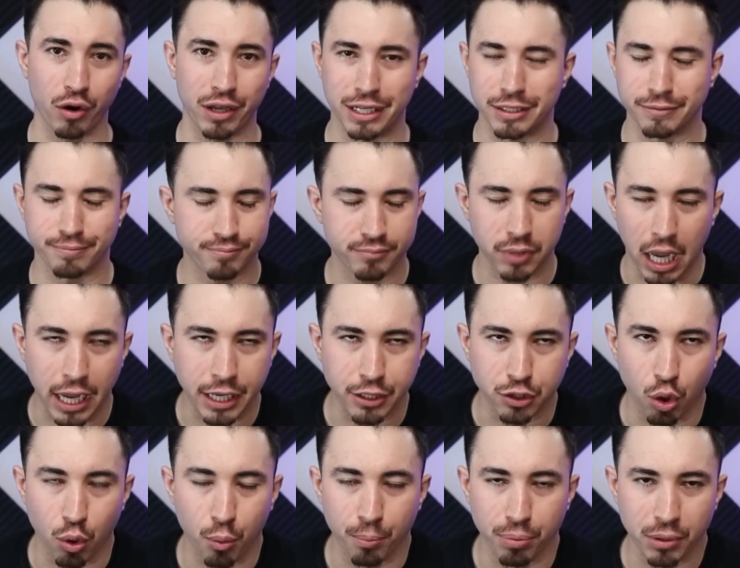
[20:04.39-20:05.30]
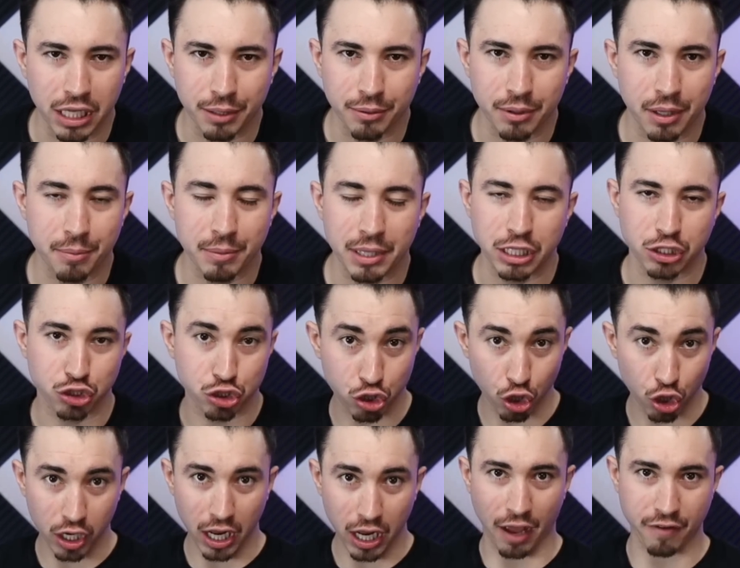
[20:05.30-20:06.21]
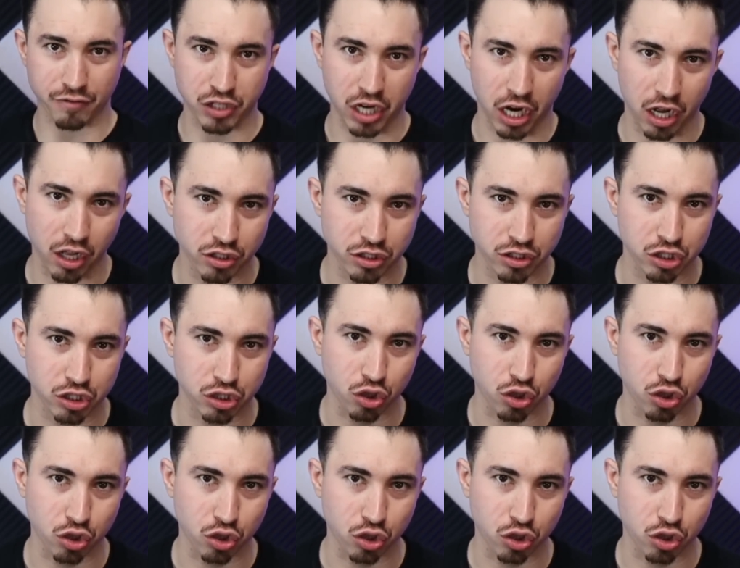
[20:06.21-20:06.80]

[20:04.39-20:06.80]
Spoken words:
and I don't blame them. They should have challenged this